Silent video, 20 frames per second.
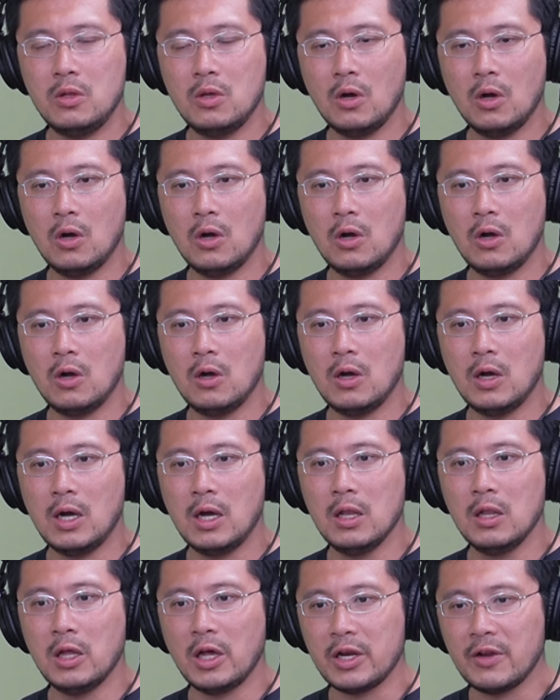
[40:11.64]

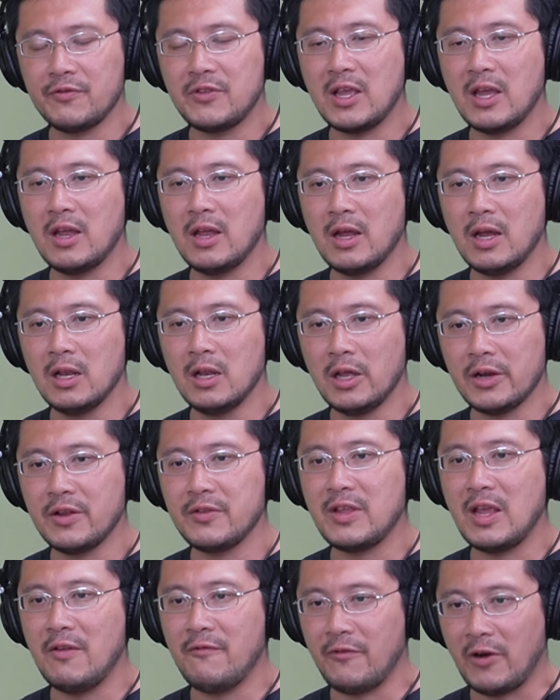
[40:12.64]
your a lot of the a
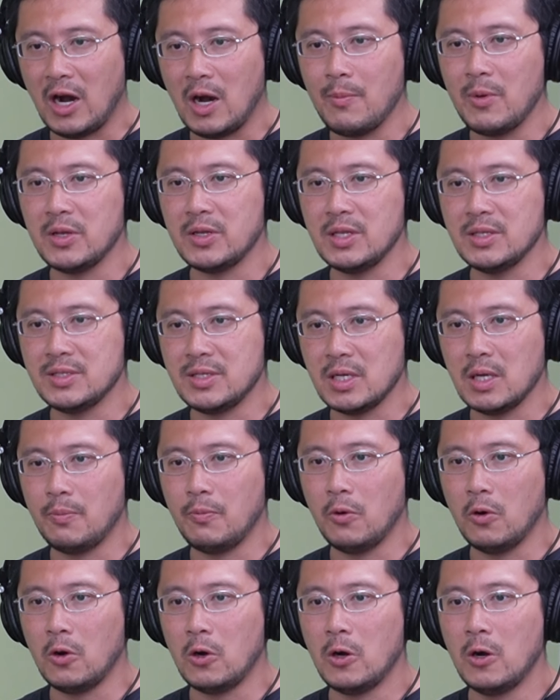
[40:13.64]
lot of the environment in
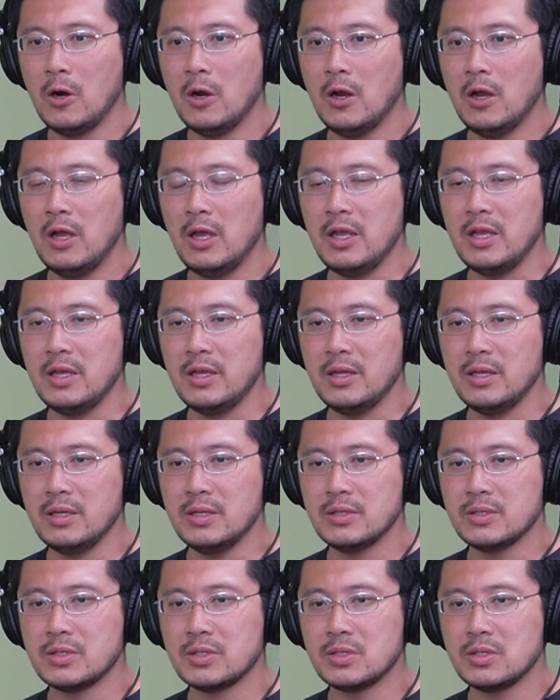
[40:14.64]
Singapore
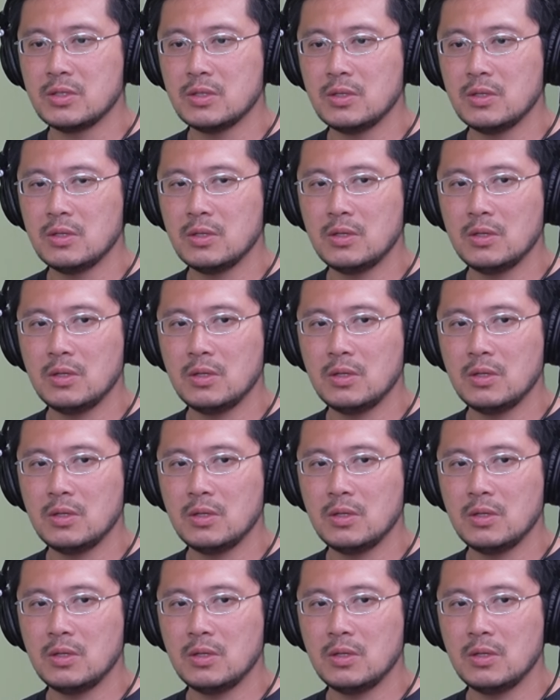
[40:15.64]
is